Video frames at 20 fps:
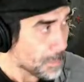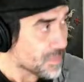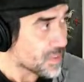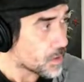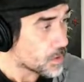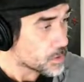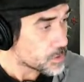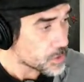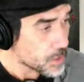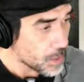
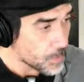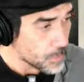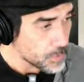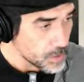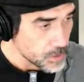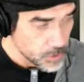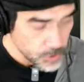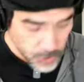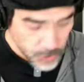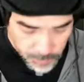So yeah, what
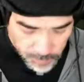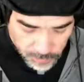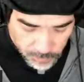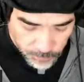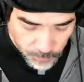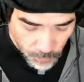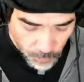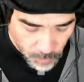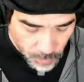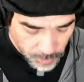this stream is
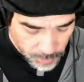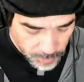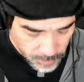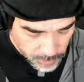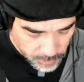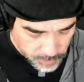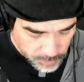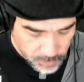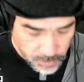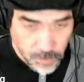for
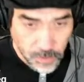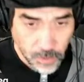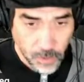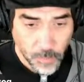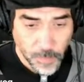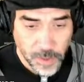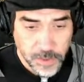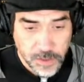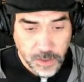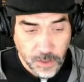is to hold
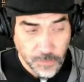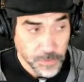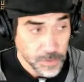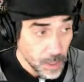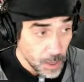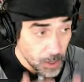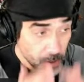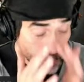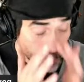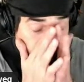myself
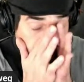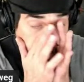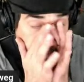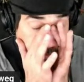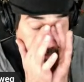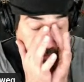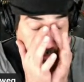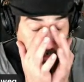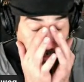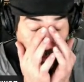accountable
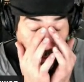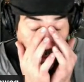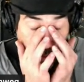to